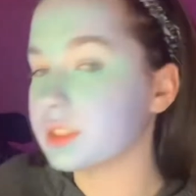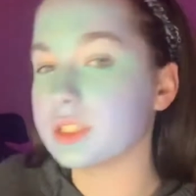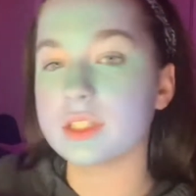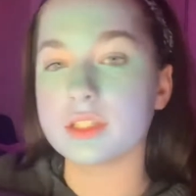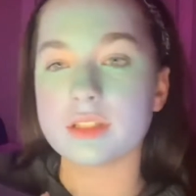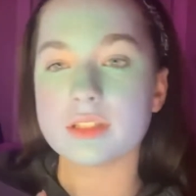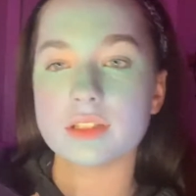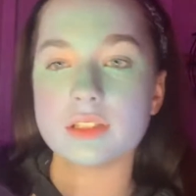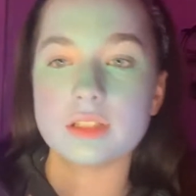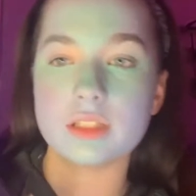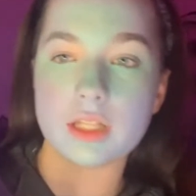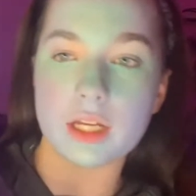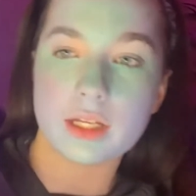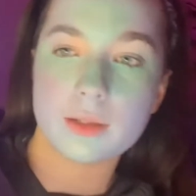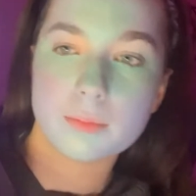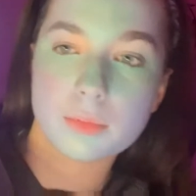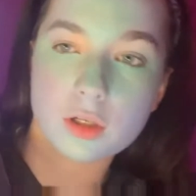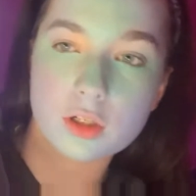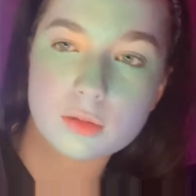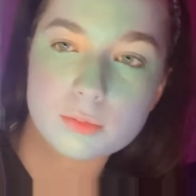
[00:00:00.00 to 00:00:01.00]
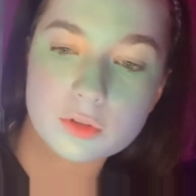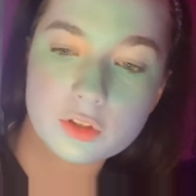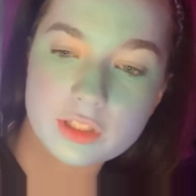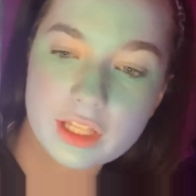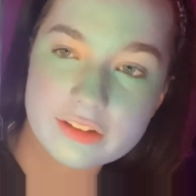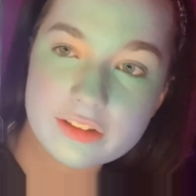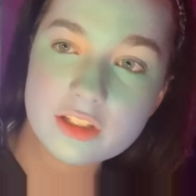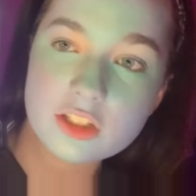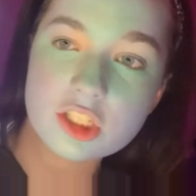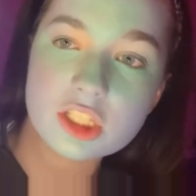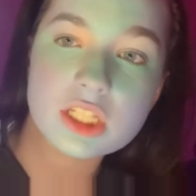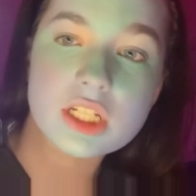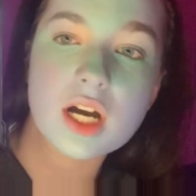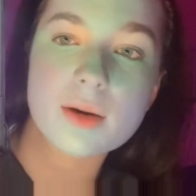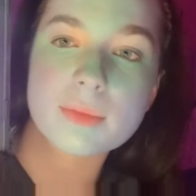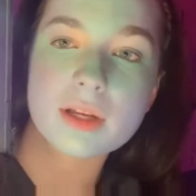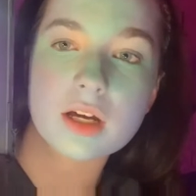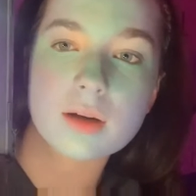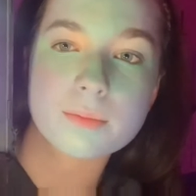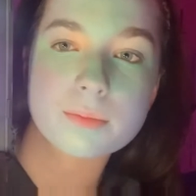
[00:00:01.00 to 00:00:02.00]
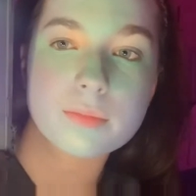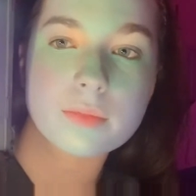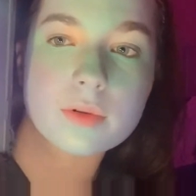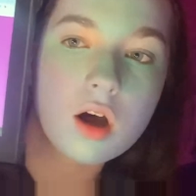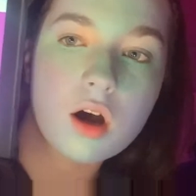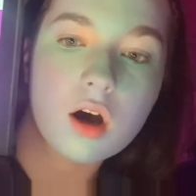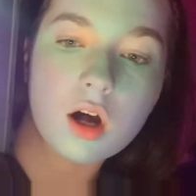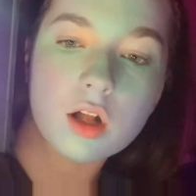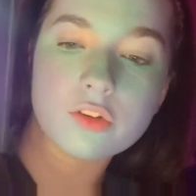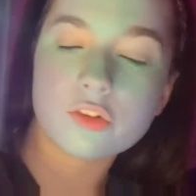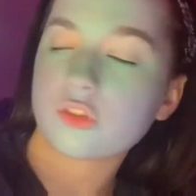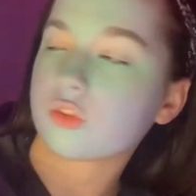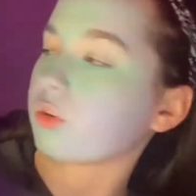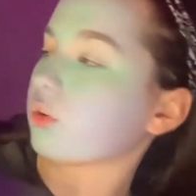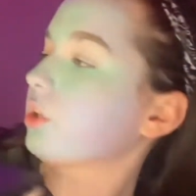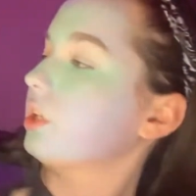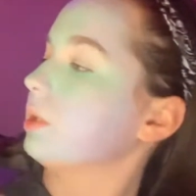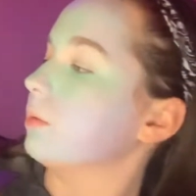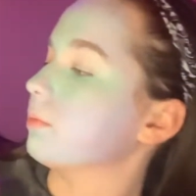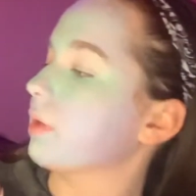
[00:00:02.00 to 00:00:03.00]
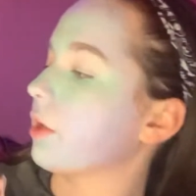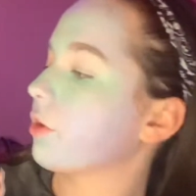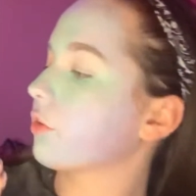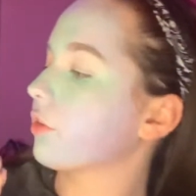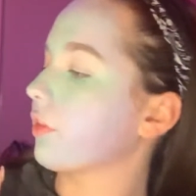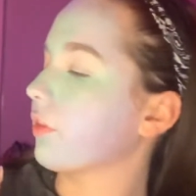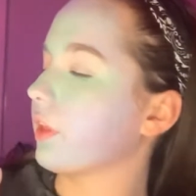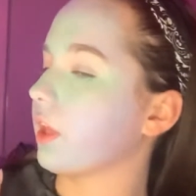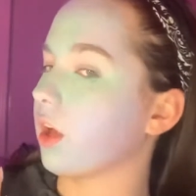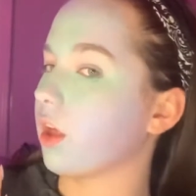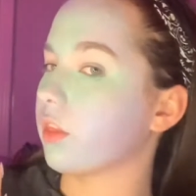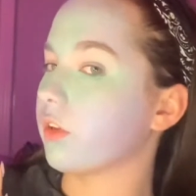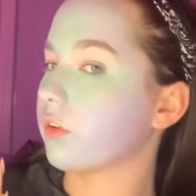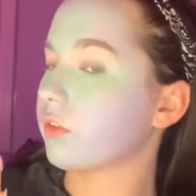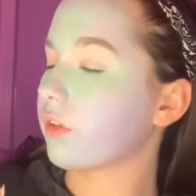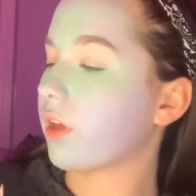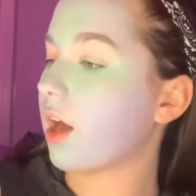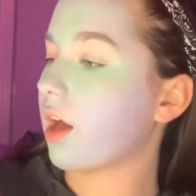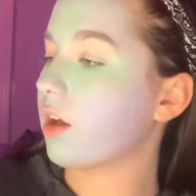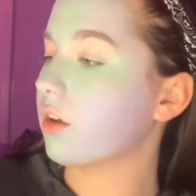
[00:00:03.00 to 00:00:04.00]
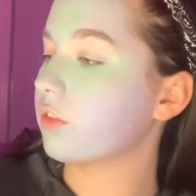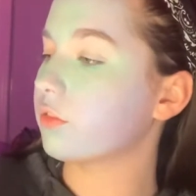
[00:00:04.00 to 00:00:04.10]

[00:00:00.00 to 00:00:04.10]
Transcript: It's a light purple. That's actually coming up on screen better than the others have.